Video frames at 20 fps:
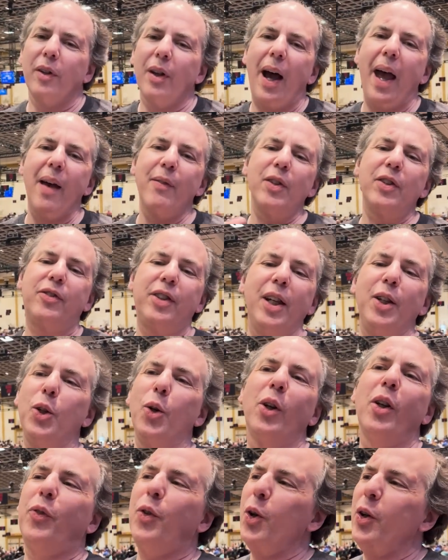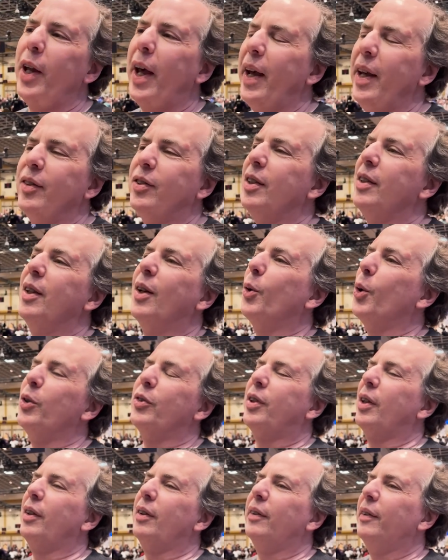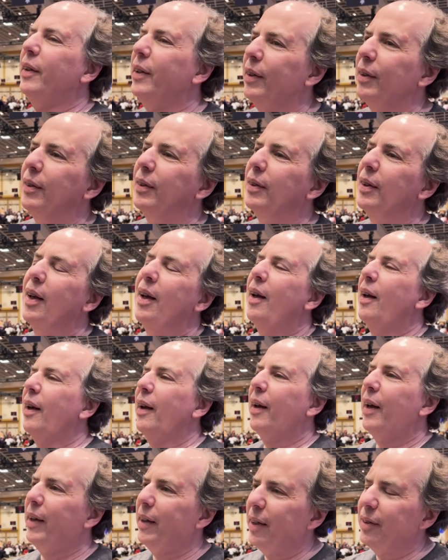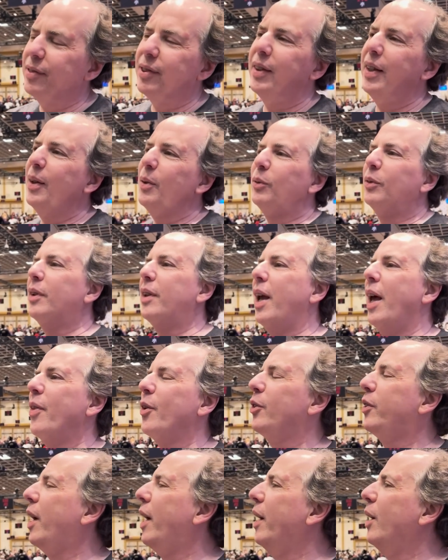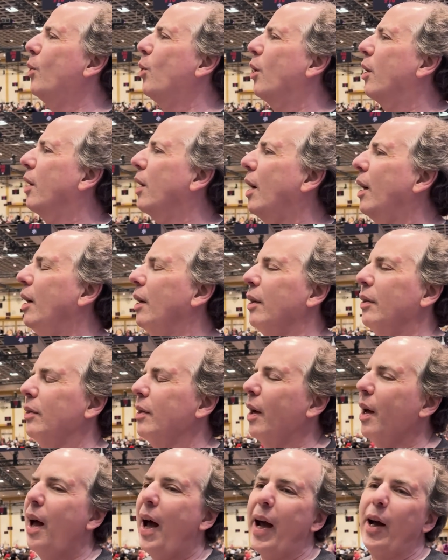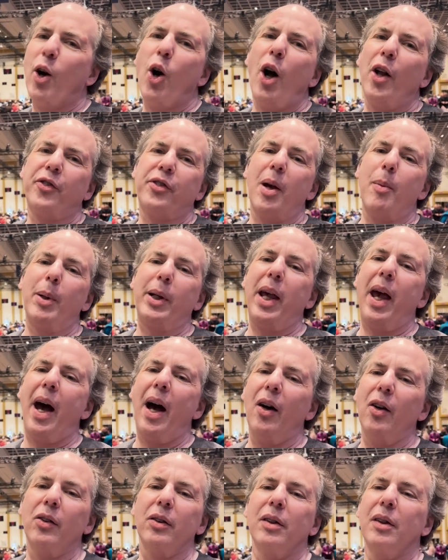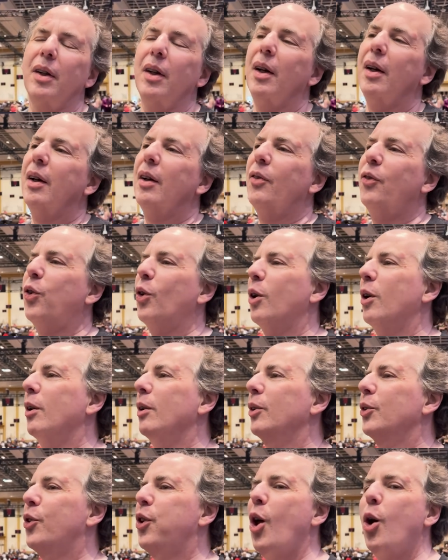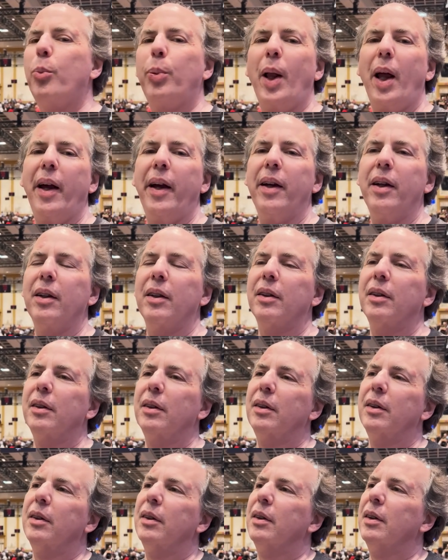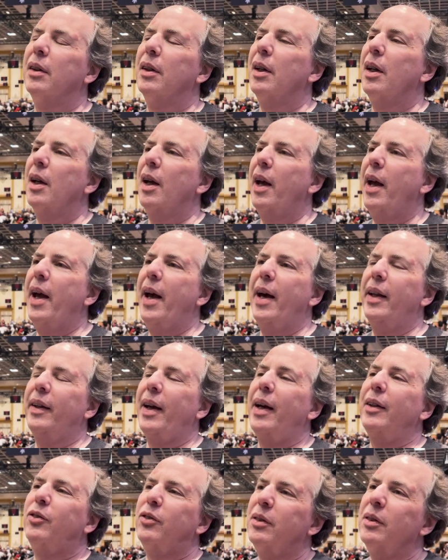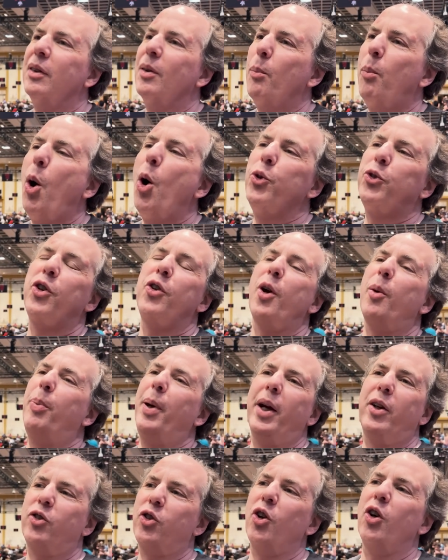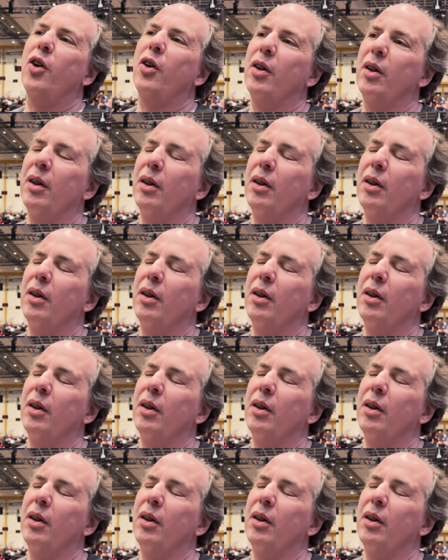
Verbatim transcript: haven't seen you in a few days, and there was a, an incident the other day where uh, I called somebody out for slow playing, and I posted their picture